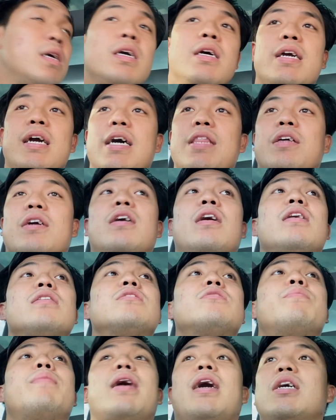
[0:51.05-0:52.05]
Yeah, the
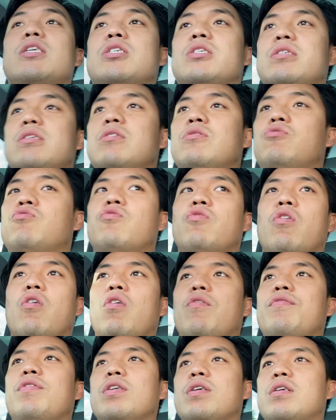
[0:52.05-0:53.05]
customer actually
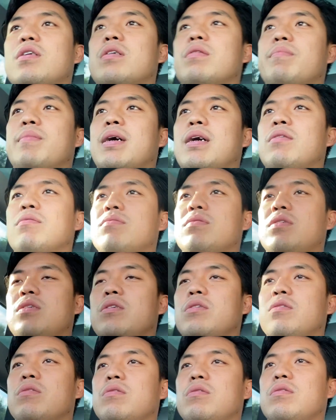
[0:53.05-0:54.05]
drove a good amount.
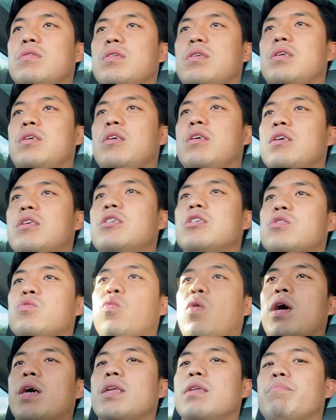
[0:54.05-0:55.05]
He just
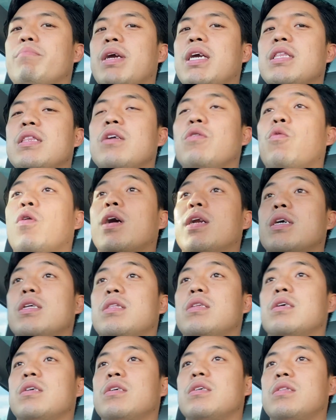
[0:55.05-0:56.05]
mainly wanted
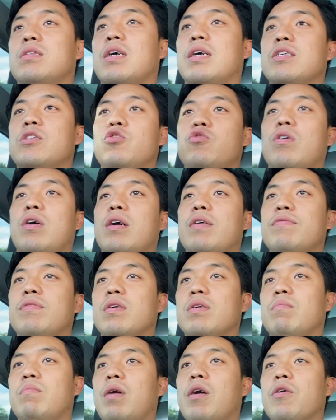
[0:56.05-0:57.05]
to test drive
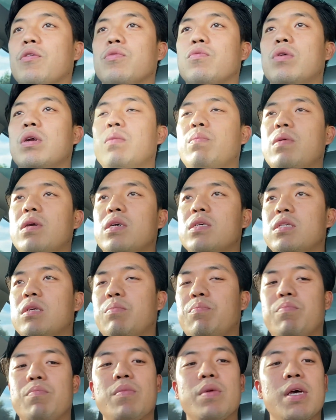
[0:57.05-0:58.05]
the Model 3 because
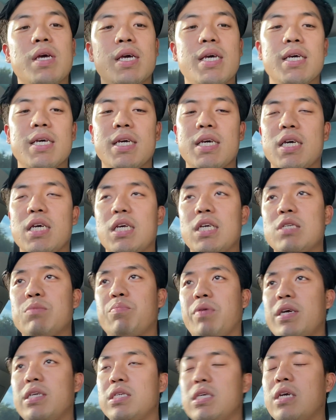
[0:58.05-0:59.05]
he's
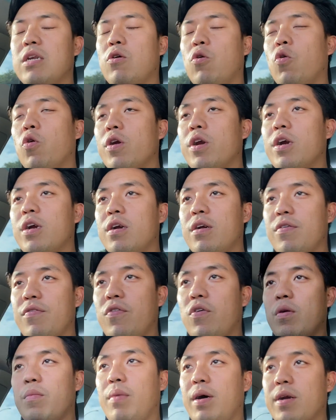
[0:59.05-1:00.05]
placing an order
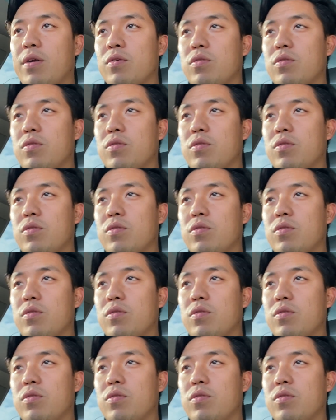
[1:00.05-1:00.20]
for a Model